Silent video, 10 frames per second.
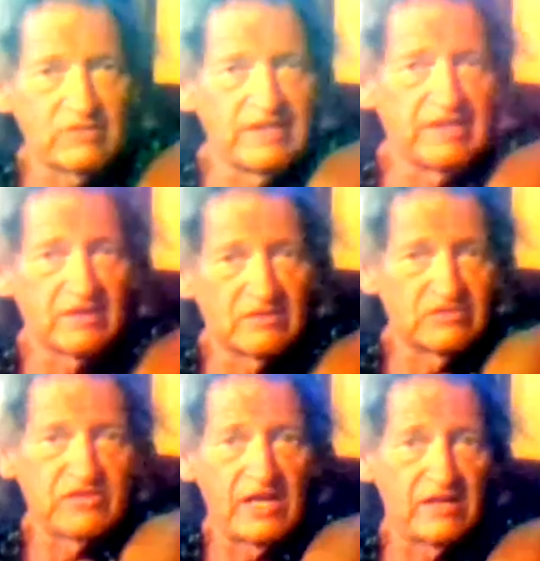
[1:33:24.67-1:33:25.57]
hitting on the
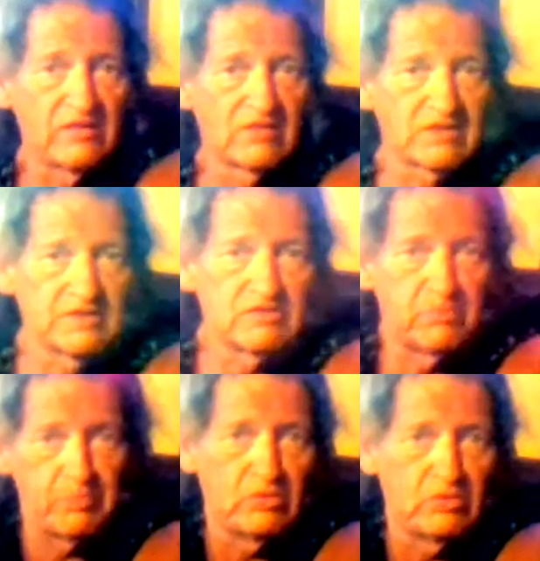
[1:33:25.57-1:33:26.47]
side here. It's
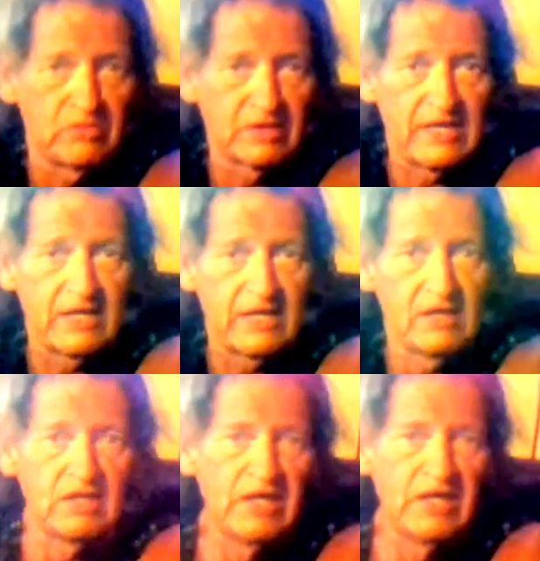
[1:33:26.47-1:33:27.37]
boom like that,
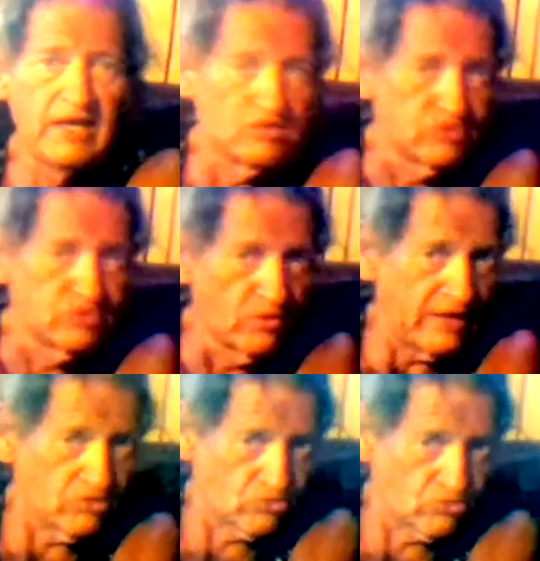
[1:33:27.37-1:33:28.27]
and so
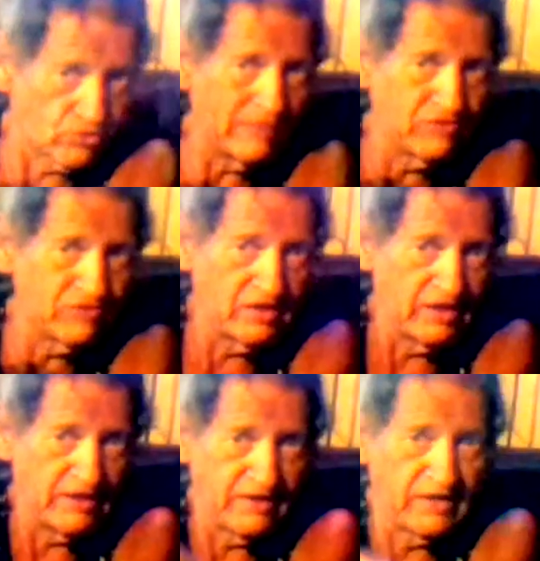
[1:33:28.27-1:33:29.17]
that drives it
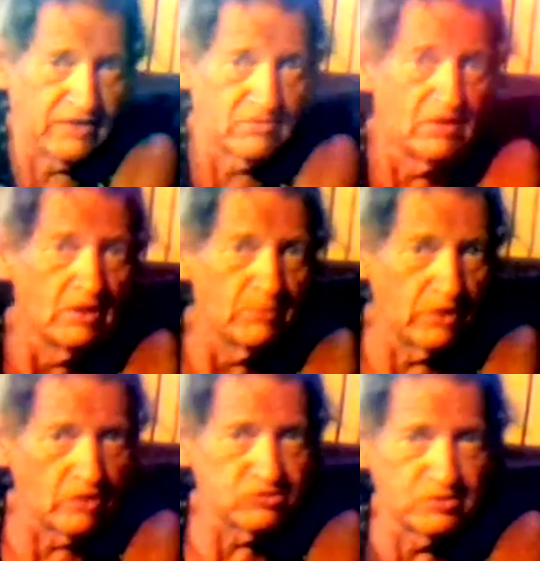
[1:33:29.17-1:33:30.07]
at an angle. But
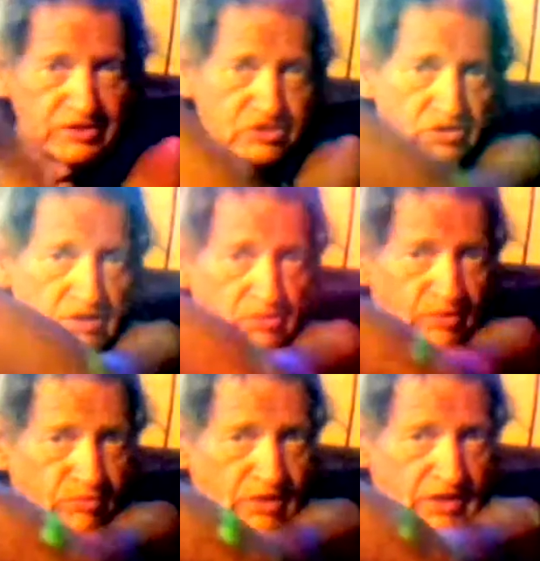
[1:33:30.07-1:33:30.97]
also, additionally, we
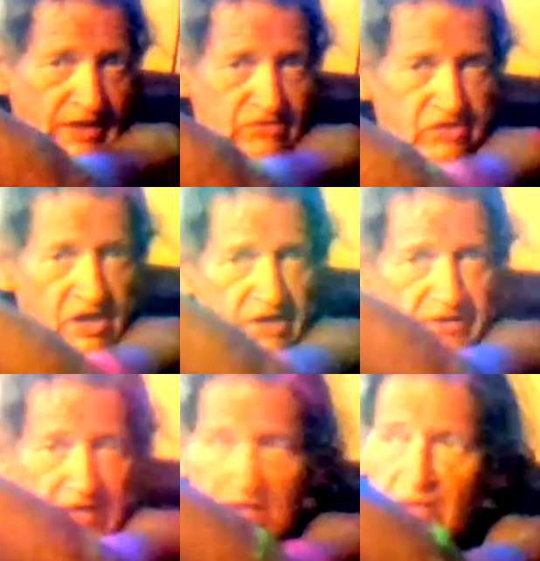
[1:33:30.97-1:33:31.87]
realize
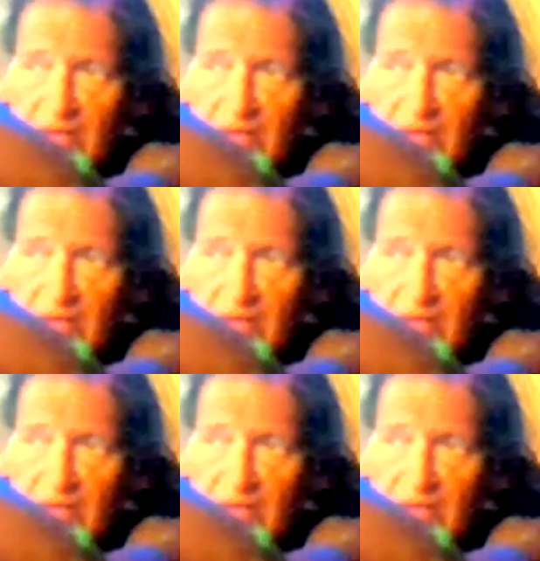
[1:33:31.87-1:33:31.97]
that